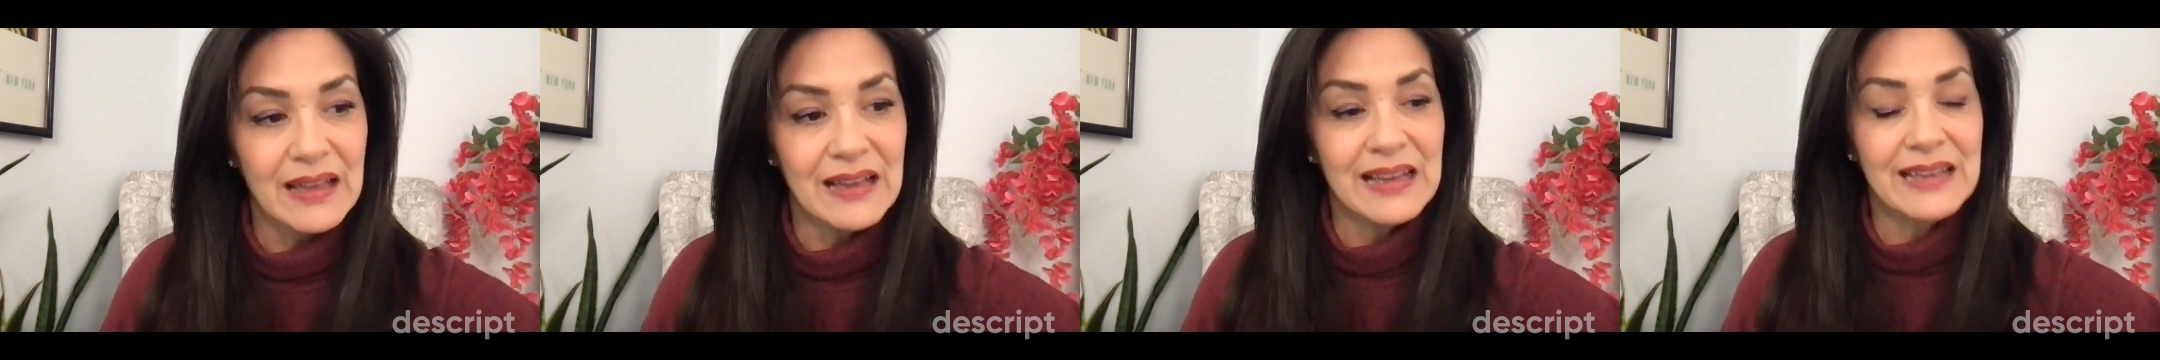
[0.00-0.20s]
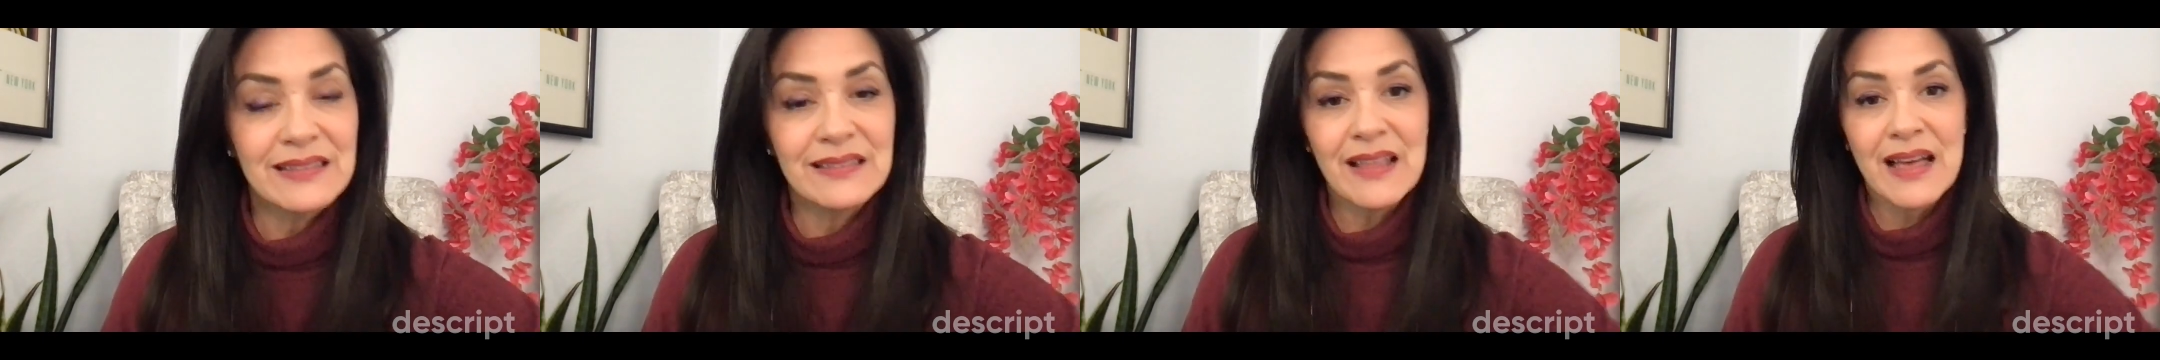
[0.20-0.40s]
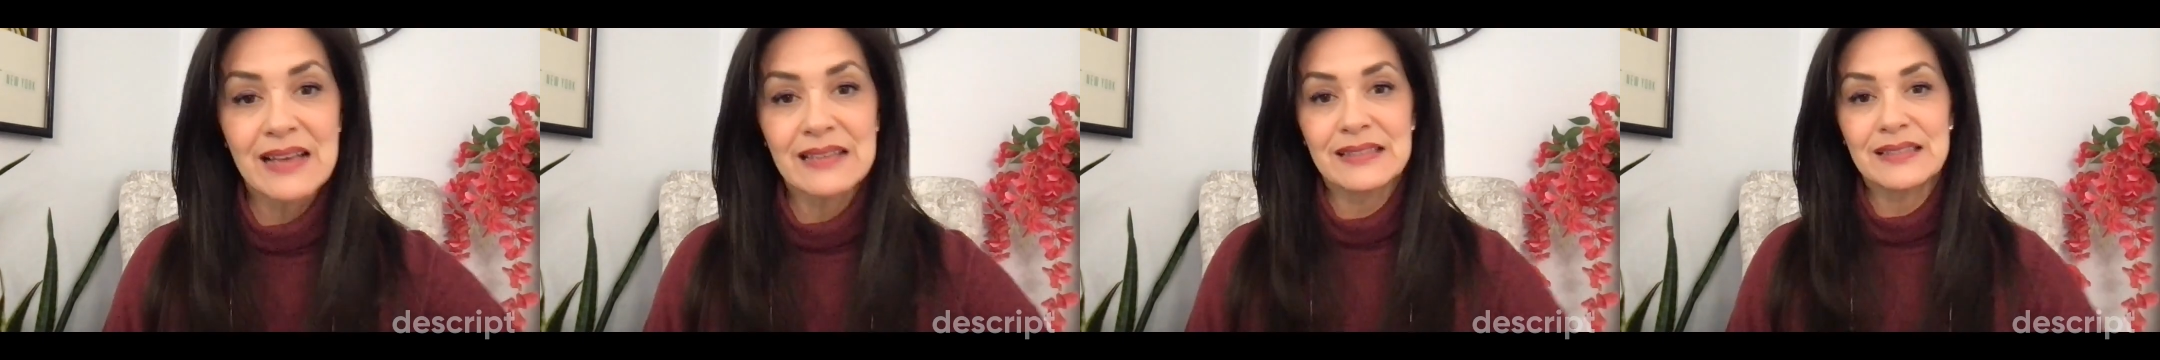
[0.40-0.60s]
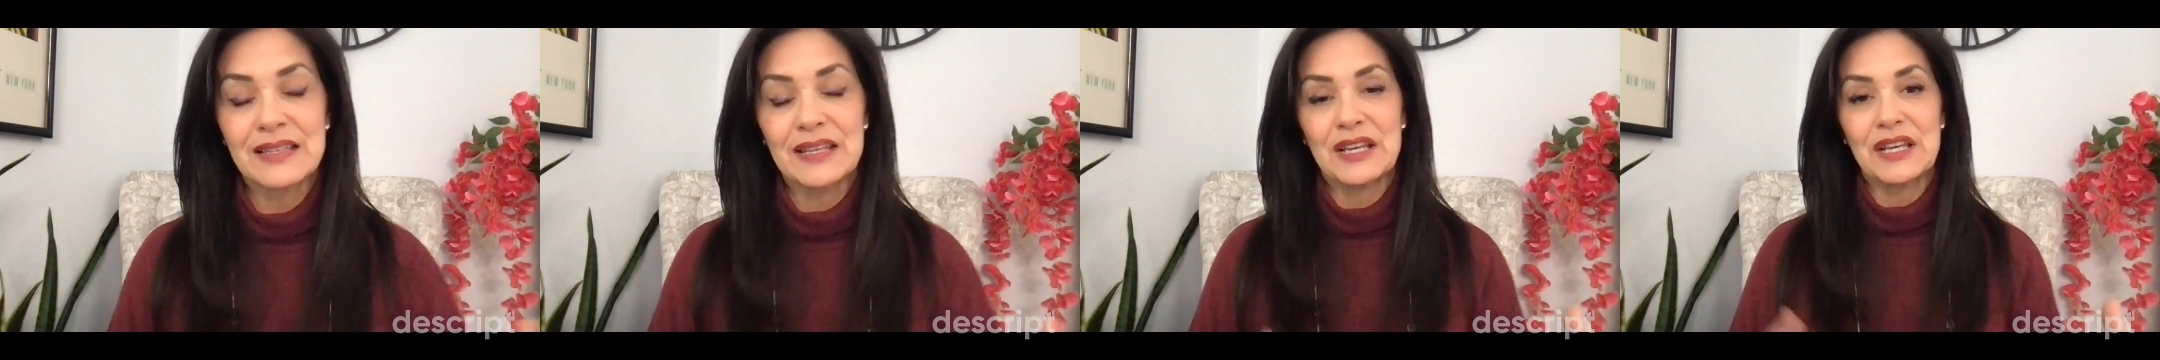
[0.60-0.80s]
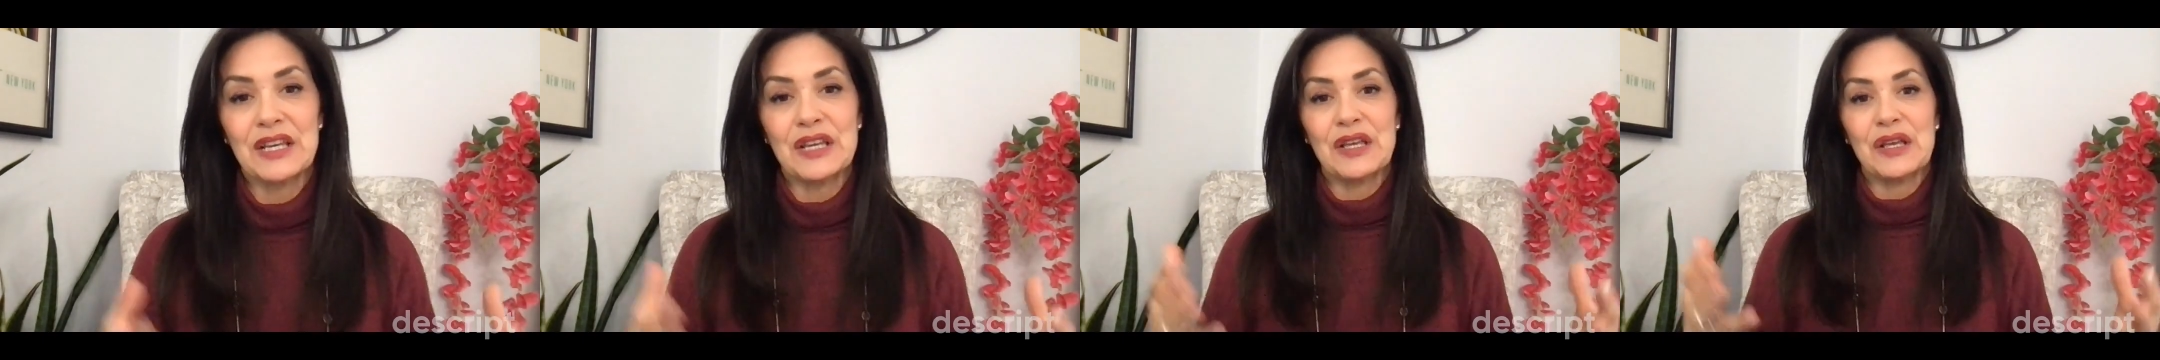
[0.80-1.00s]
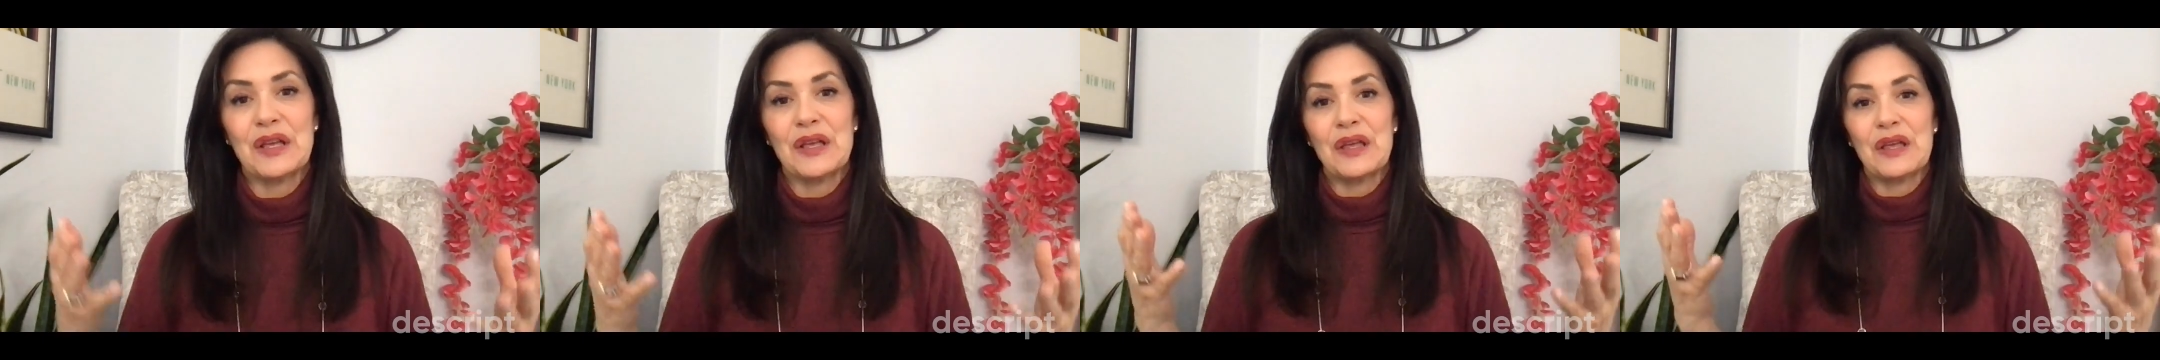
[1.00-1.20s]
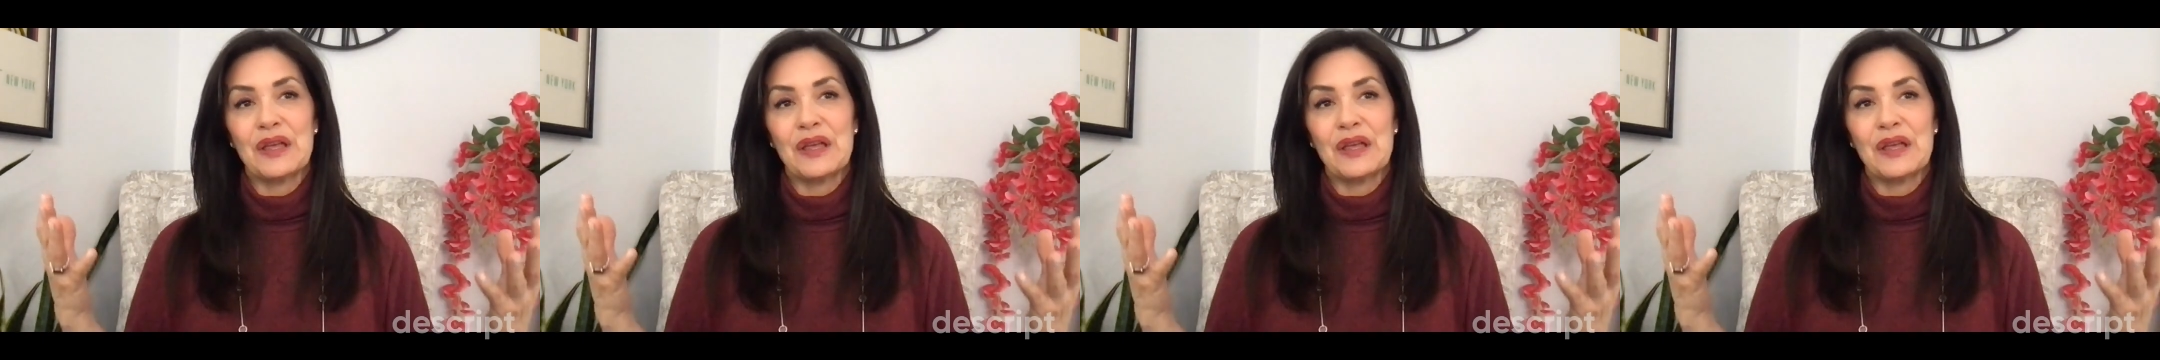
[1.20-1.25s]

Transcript: And lastly,